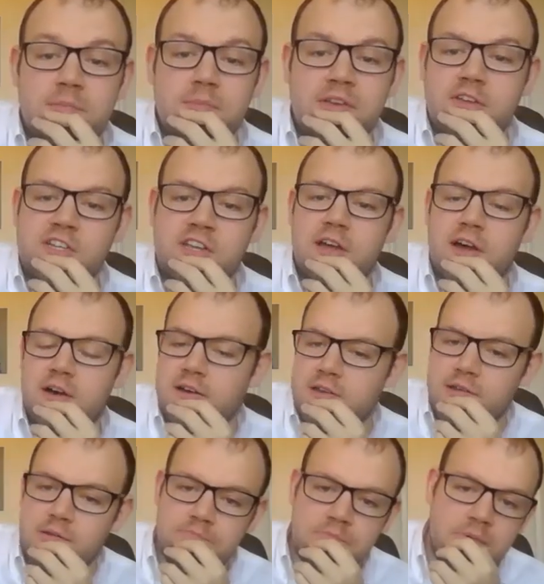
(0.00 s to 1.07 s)
because you
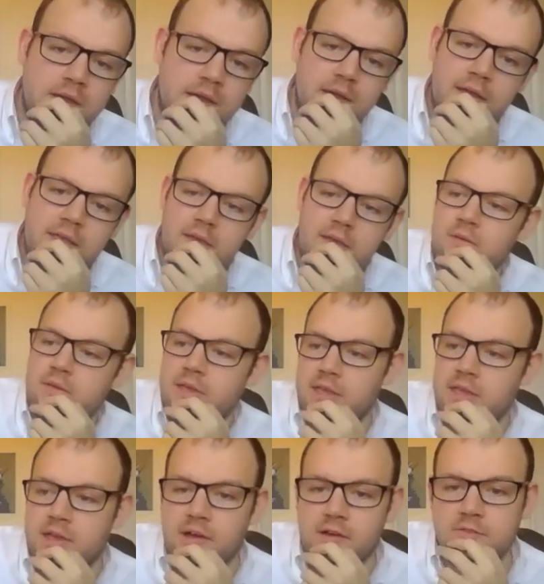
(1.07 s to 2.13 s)
can't
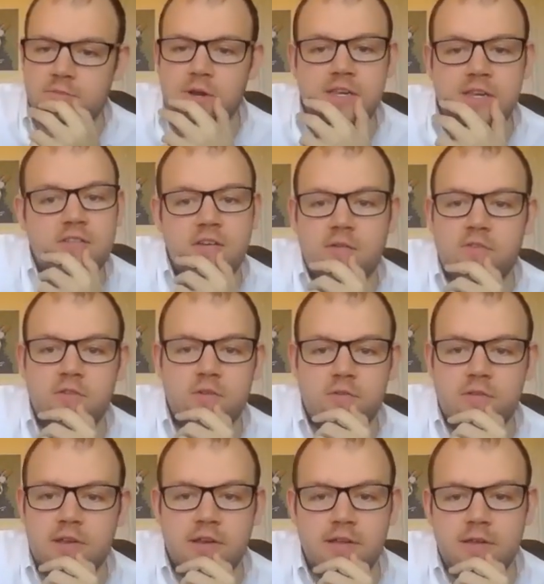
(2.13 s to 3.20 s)
spread yourself too
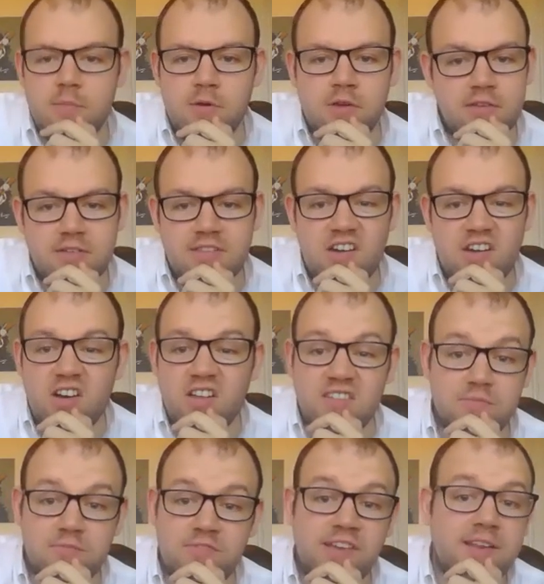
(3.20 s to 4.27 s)
thinly, because there are
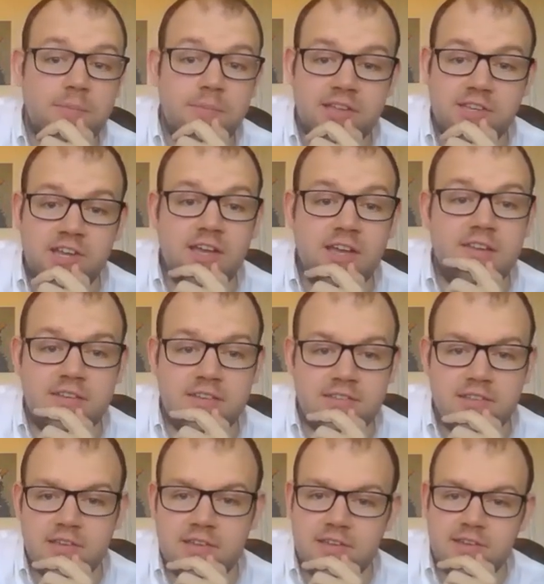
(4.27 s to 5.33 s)
some changes
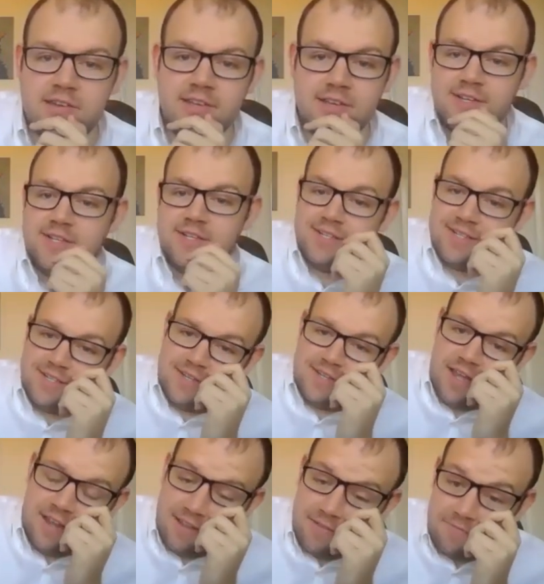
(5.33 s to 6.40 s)
that can.
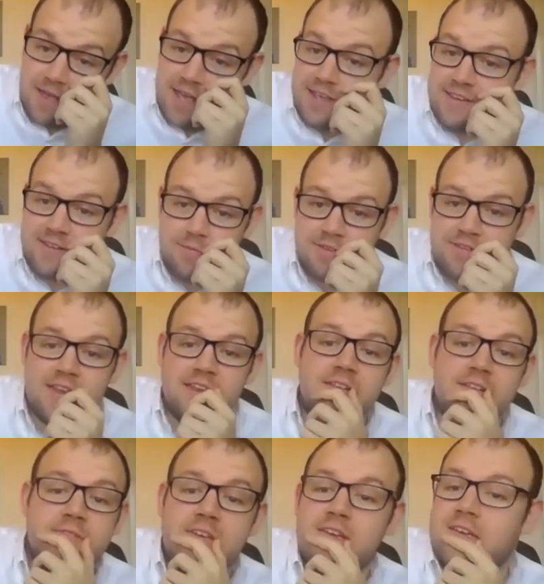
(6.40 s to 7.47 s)
And if 80%
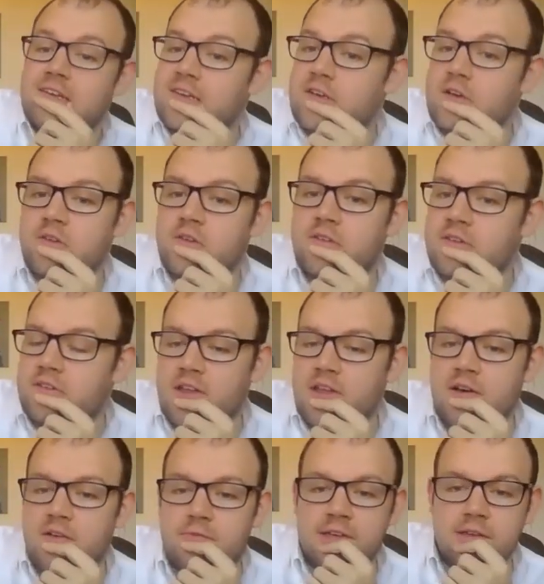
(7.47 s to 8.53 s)
of your cost is
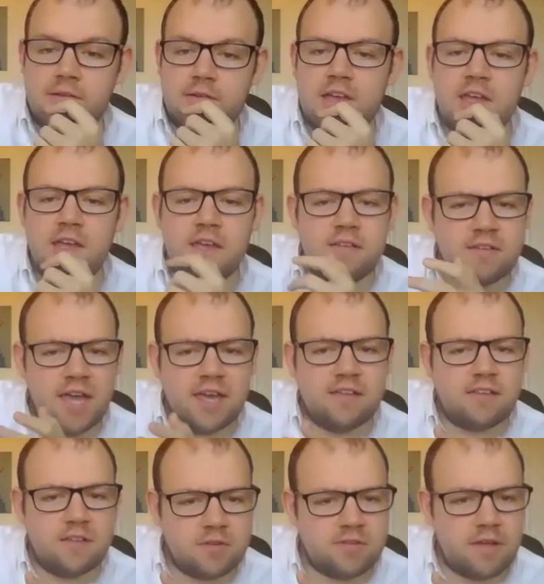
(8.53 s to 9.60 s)
staffing, is it
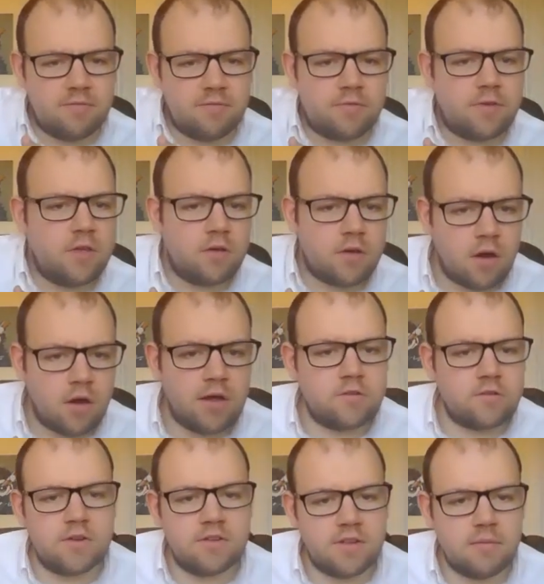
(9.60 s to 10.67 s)
80% for you guys,
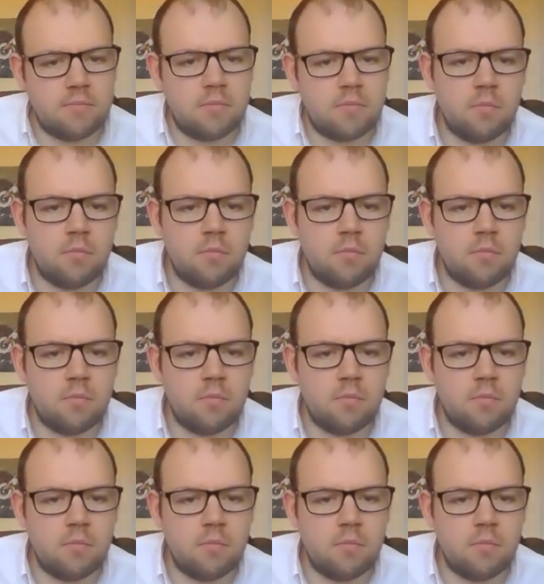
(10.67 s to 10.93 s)
or is it